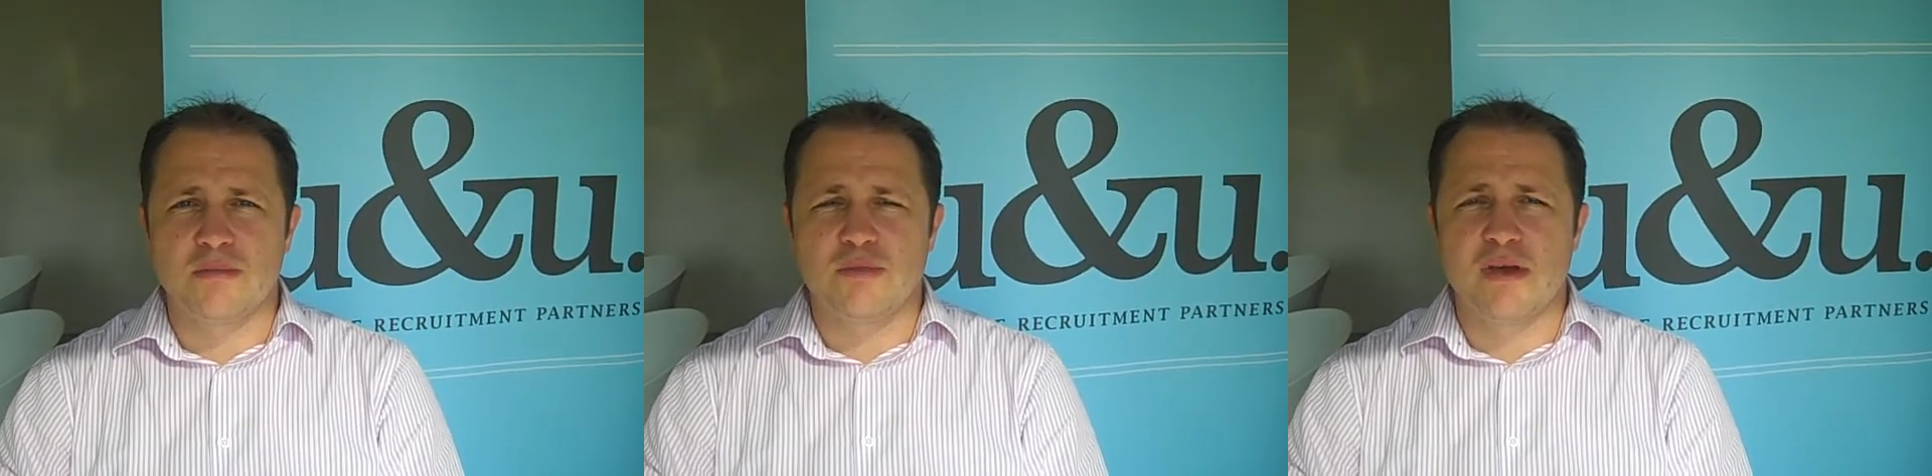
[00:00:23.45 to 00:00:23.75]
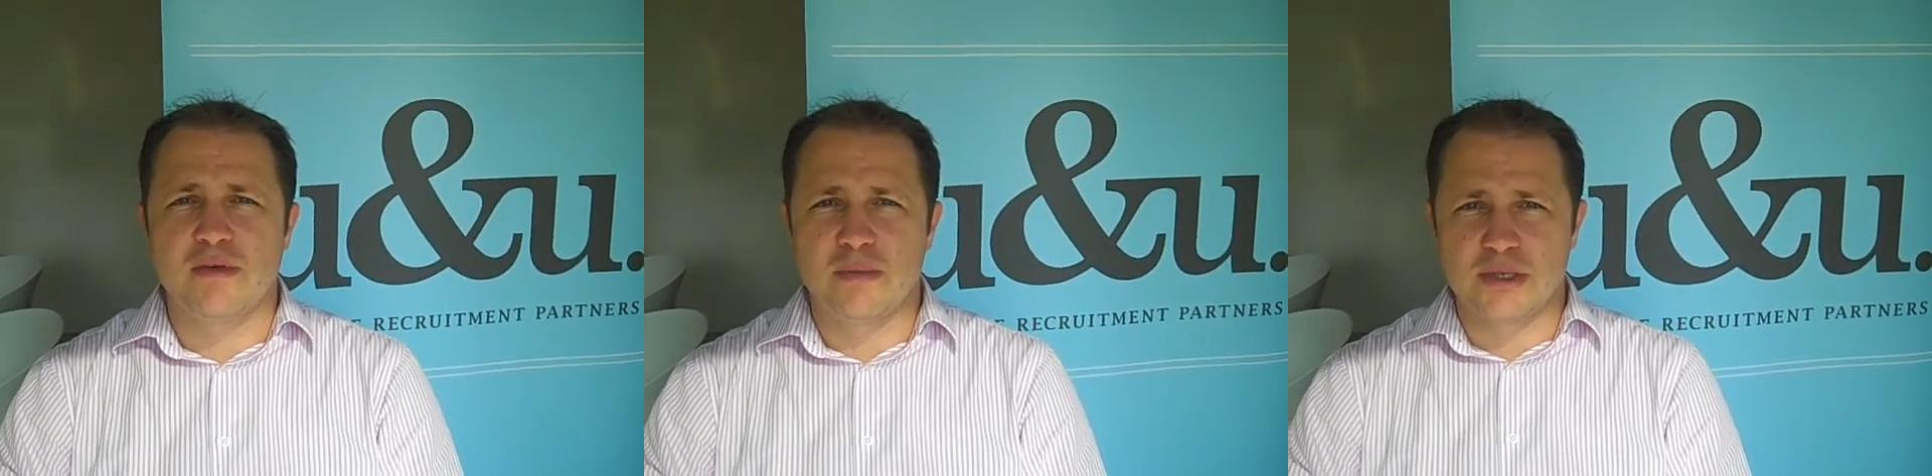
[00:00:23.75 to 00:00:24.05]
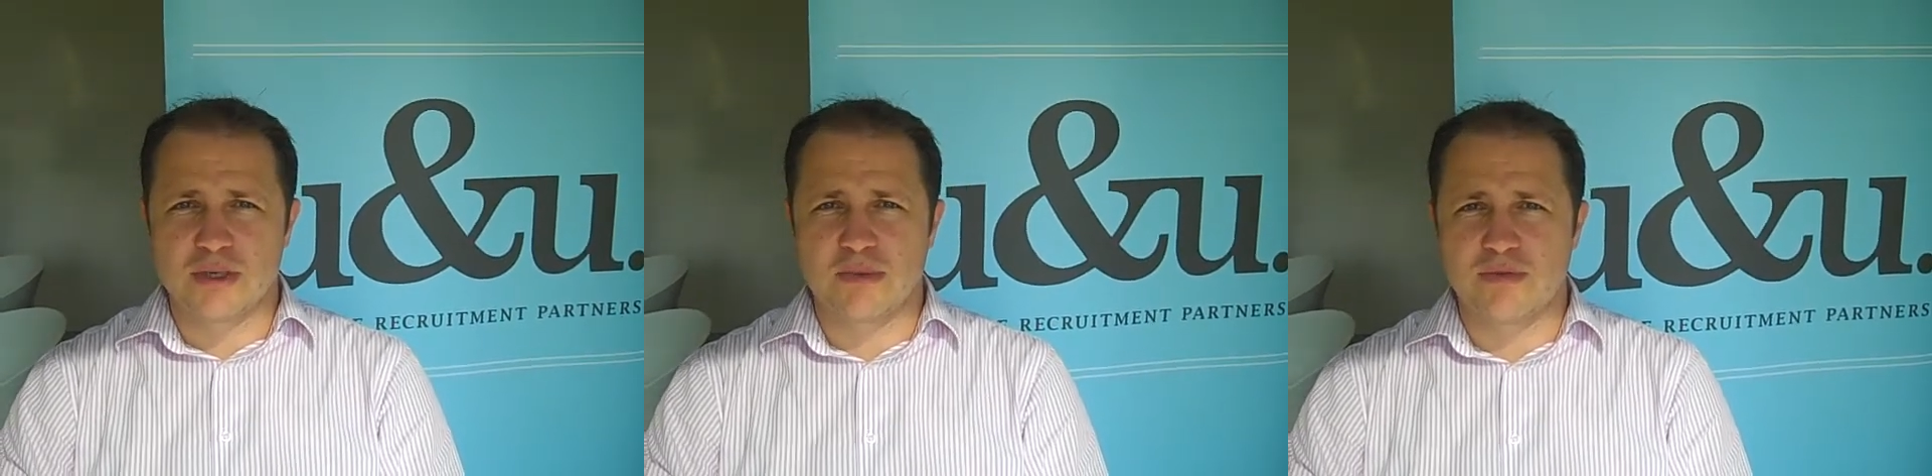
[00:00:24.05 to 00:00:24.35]
preferably
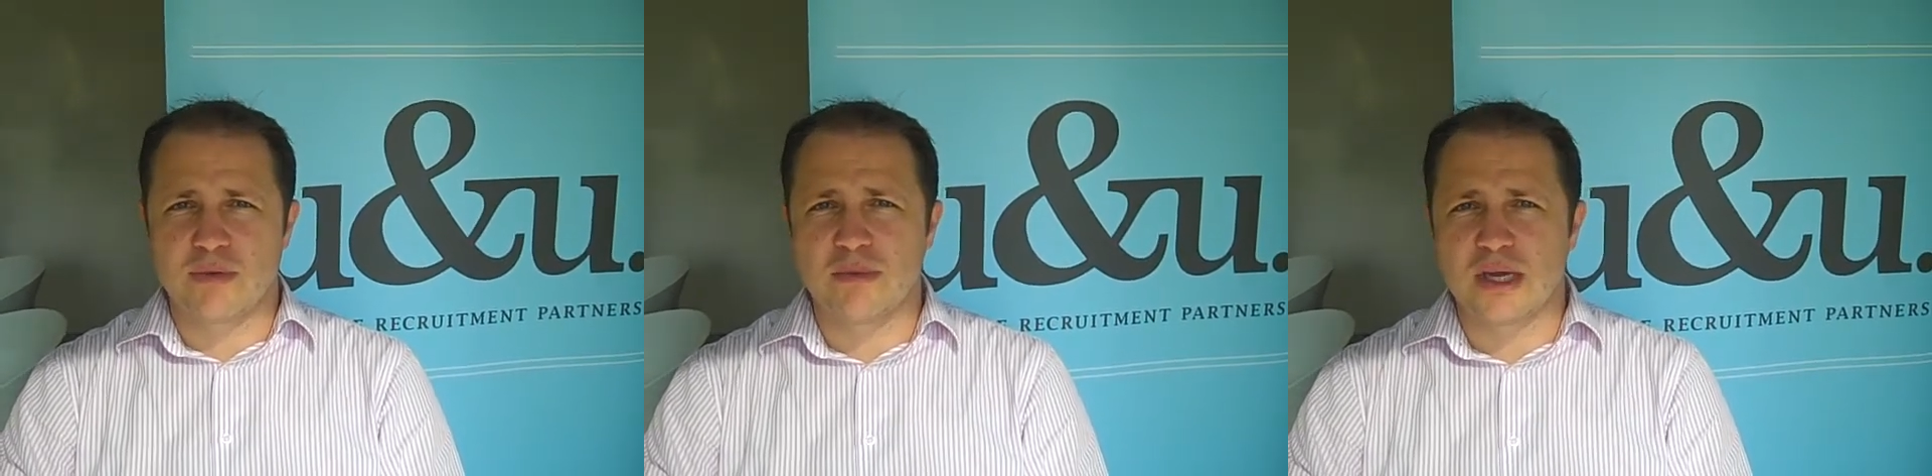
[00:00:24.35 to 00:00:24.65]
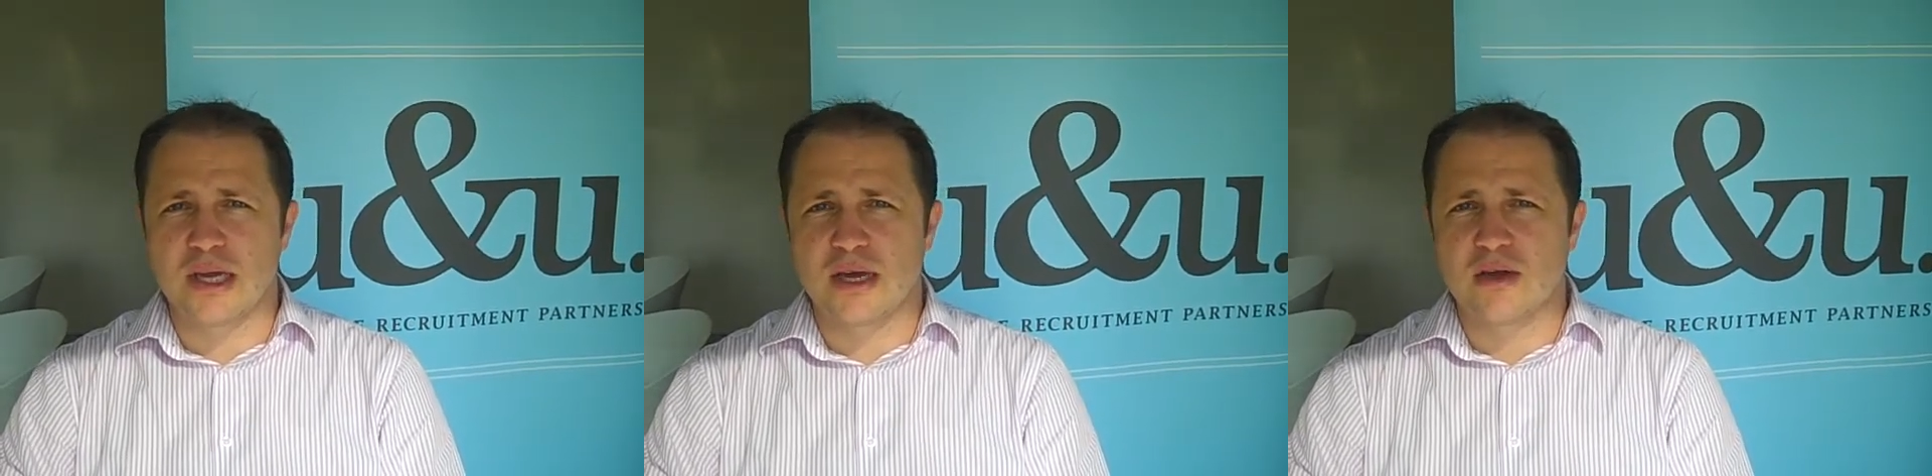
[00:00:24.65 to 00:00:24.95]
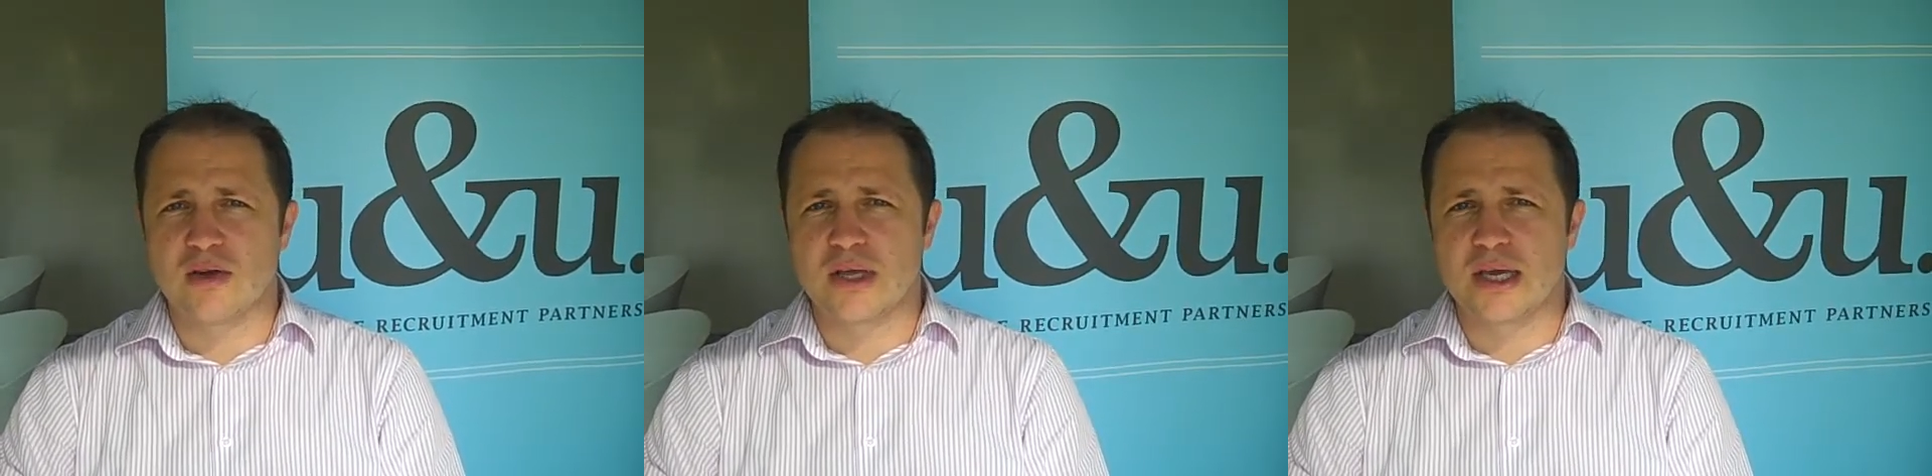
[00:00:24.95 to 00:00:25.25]
somebody from the
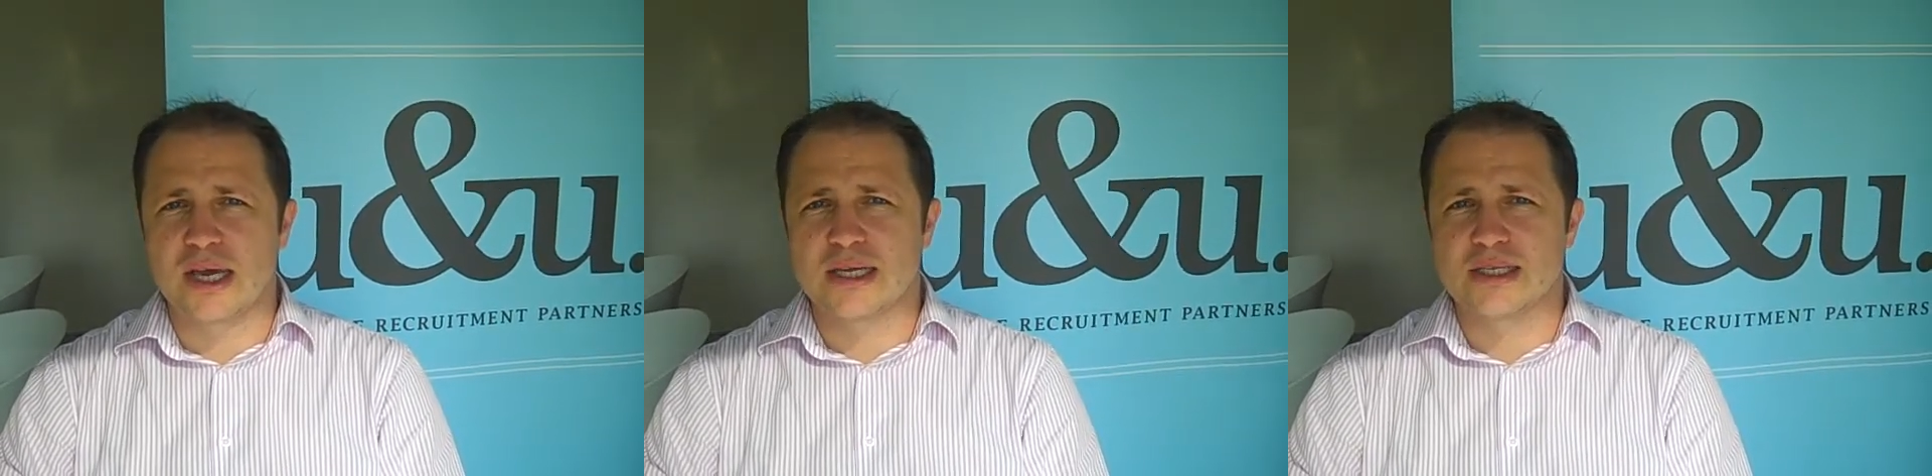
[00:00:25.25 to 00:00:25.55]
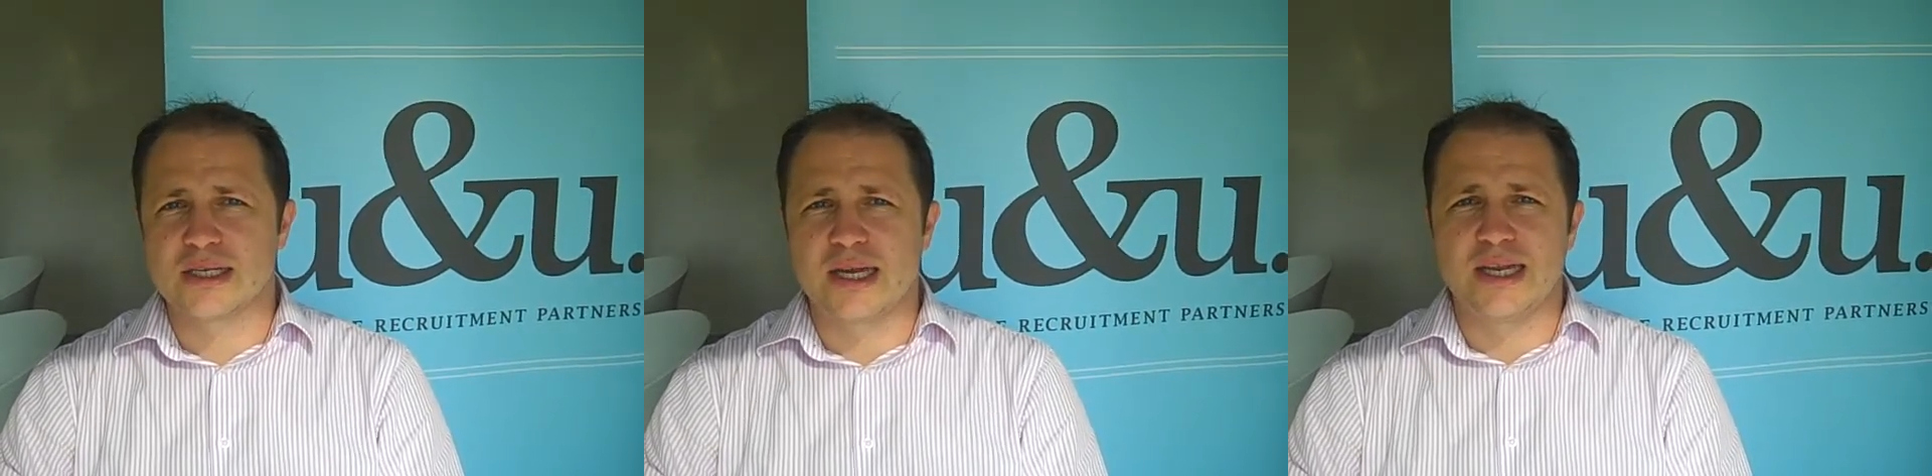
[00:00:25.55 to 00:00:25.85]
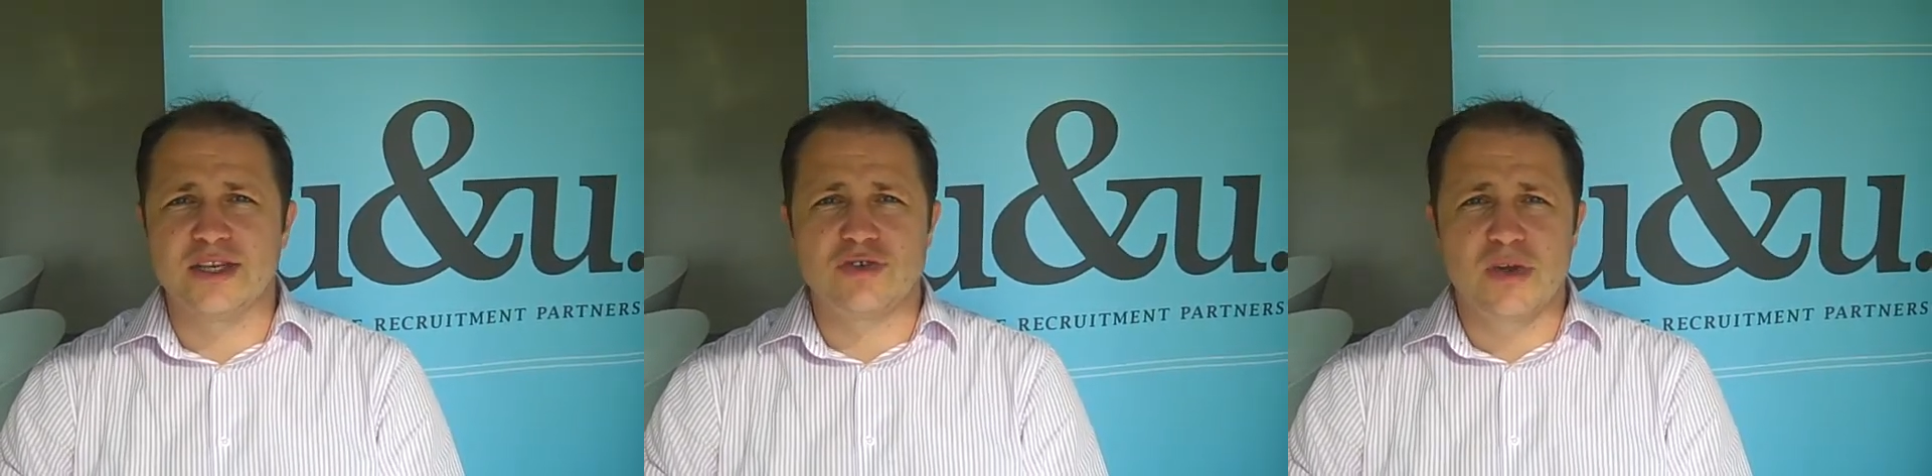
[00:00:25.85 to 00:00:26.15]
oil and gas
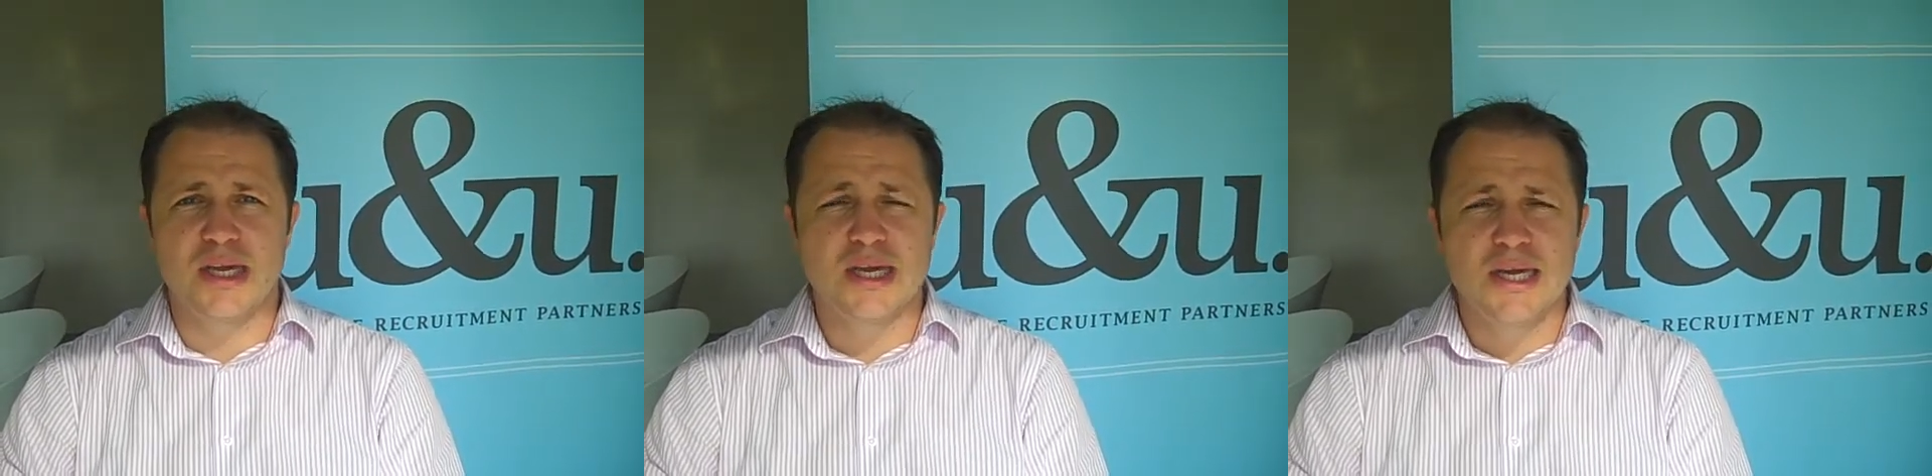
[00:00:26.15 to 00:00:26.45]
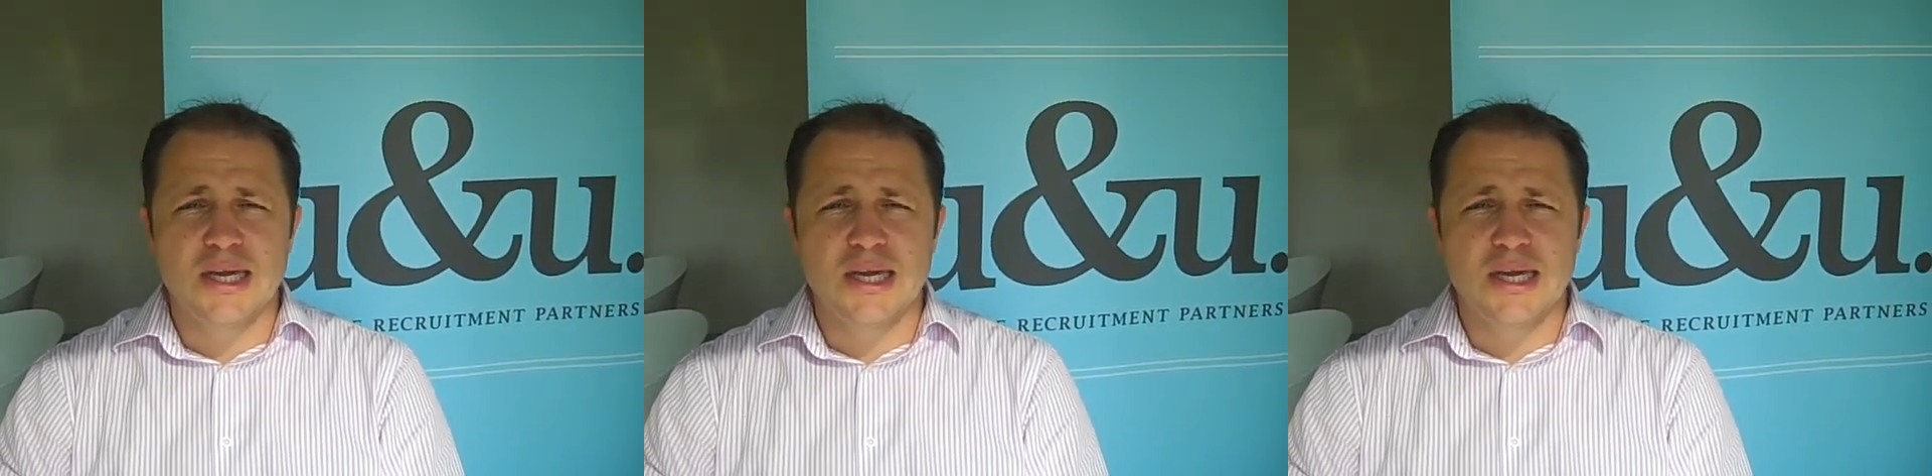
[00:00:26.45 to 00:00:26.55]
industry,